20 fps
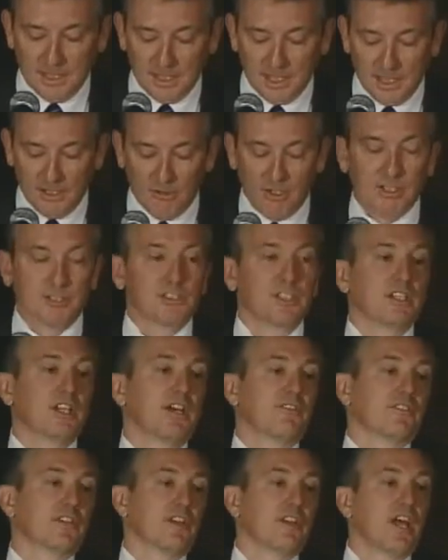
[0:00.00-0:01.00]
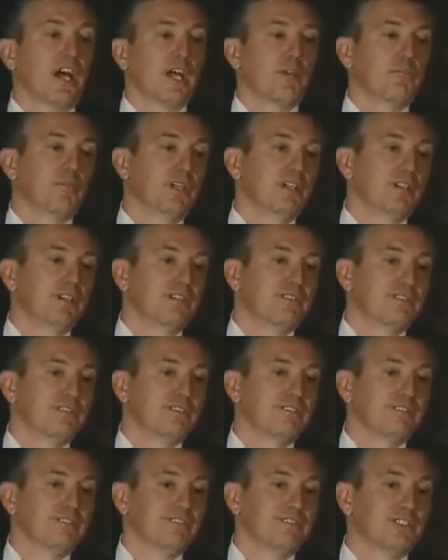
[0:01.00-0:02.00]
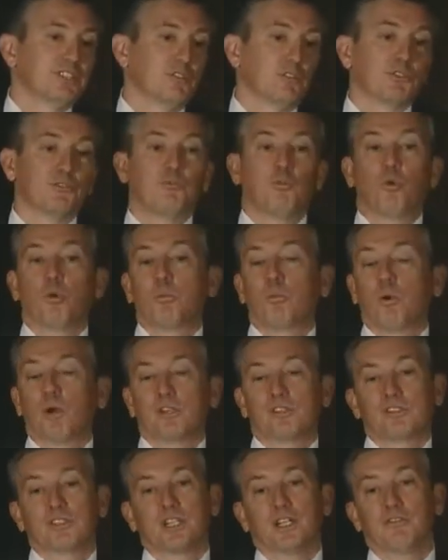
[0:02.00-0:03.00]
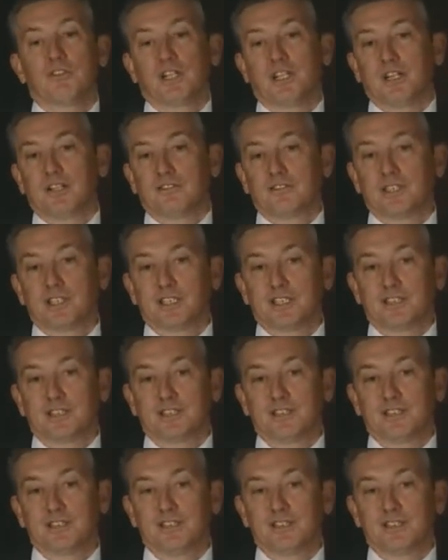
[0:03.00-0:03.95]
Interesting enough, the lineman said it was 4.7 out of 10,